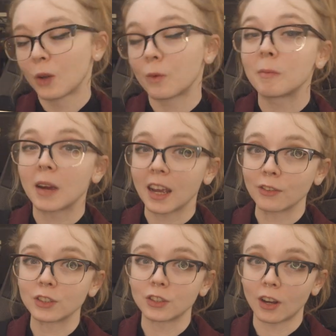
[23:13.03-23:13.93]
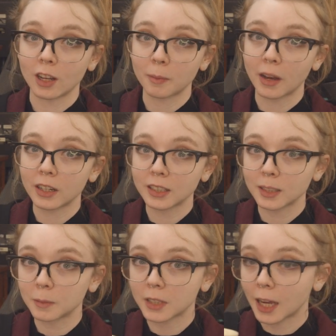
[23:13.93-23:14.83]
We might have to talk about it
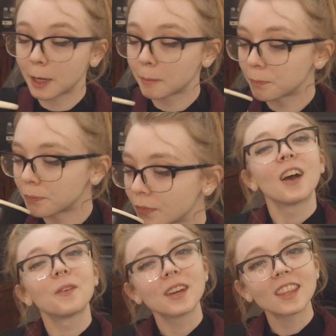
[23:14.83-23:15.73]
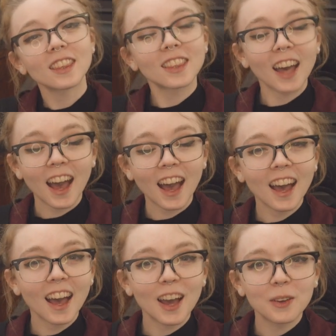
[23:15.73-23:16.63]
sometime. With
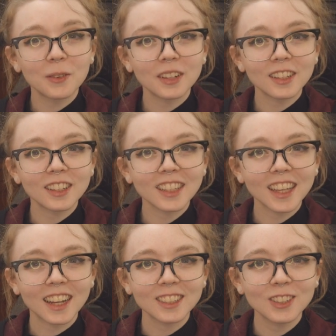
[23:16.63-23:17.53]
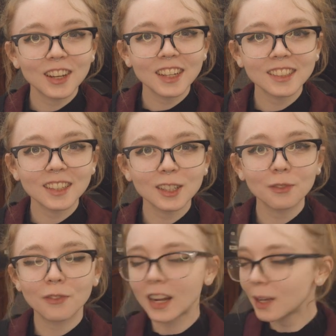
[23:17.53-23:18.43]
that, I will catch you guys on the
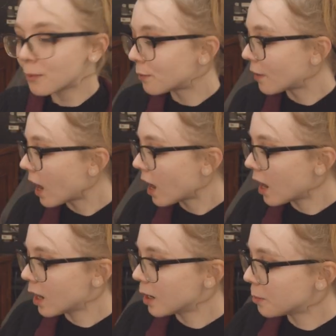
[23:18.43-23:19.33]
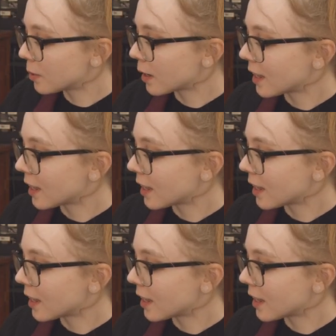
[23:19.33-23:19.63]
flip-flop.